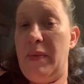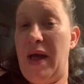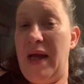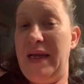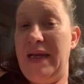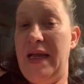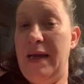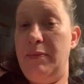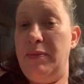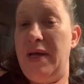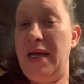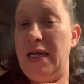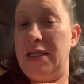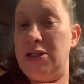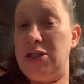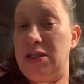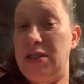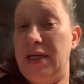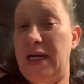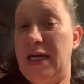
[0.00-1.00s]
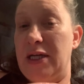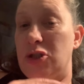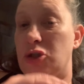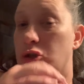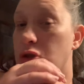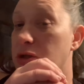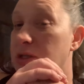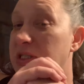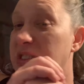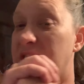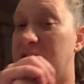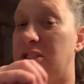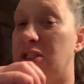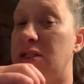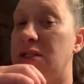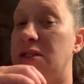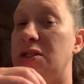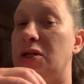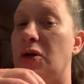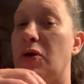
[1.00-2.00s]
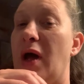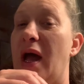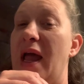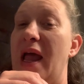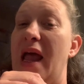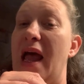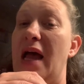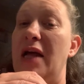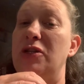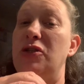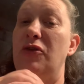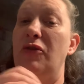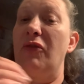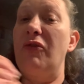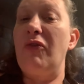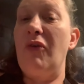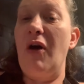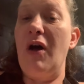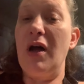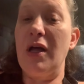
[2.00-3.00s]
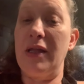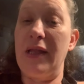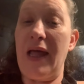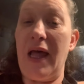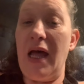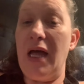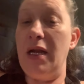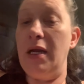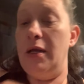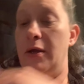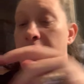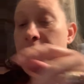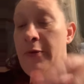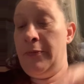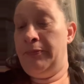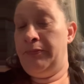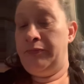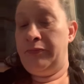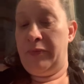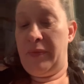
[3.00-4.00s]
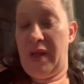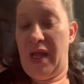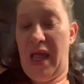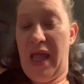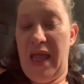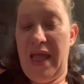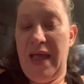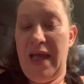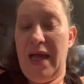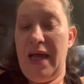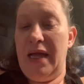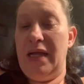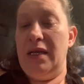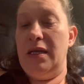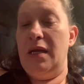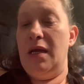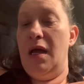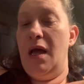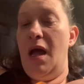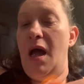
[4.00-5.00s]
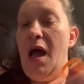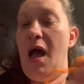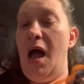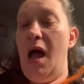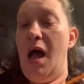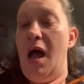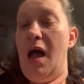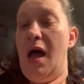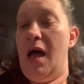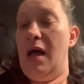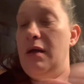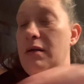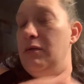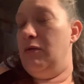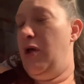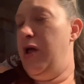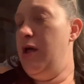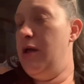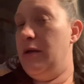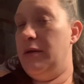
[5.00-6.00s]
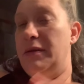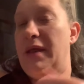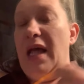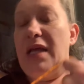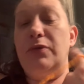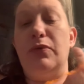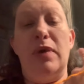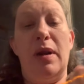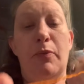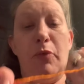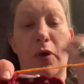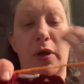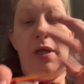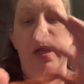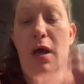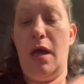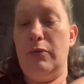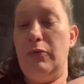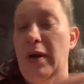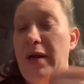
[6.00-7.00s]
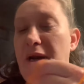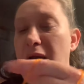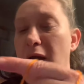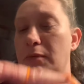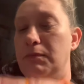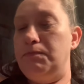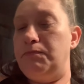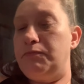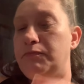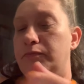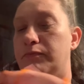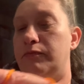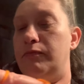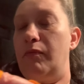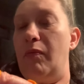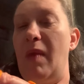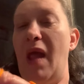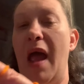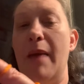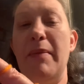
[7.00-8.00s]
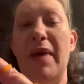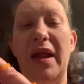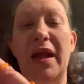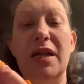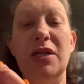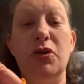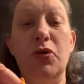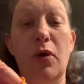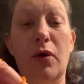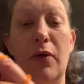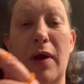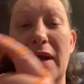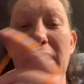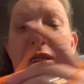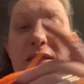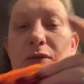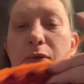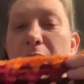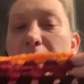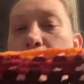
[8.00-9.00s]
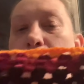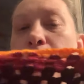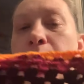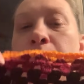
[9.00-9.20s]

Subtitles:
keep catching extra stitches, so I had to frog that, and that's what I'm working on right now. I made it into a granny square,